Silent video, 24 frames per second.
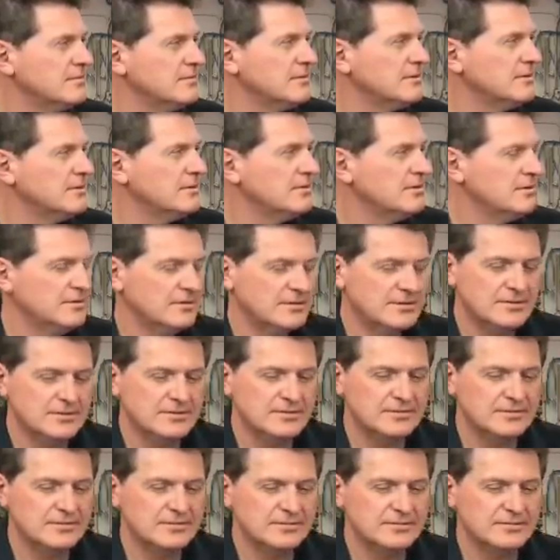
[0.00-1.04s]

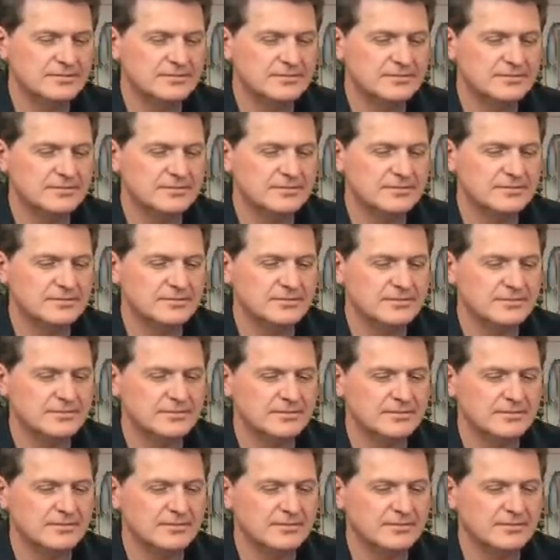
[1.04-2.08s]

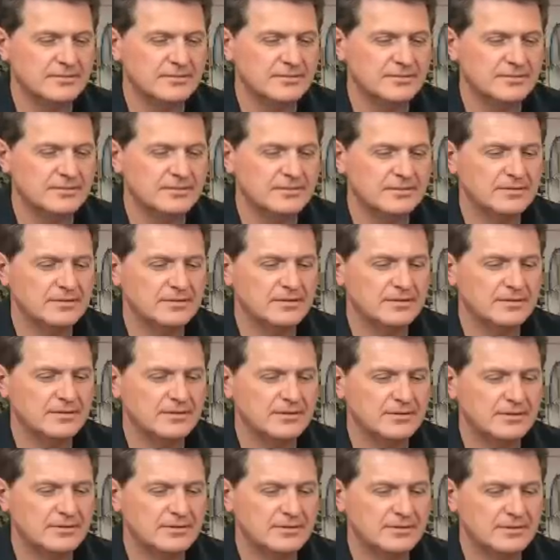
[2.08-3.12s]

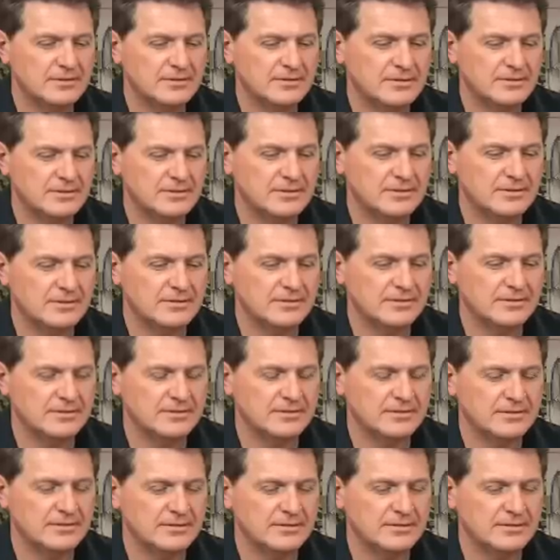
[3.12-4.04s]
No words are spoken by the person on screen.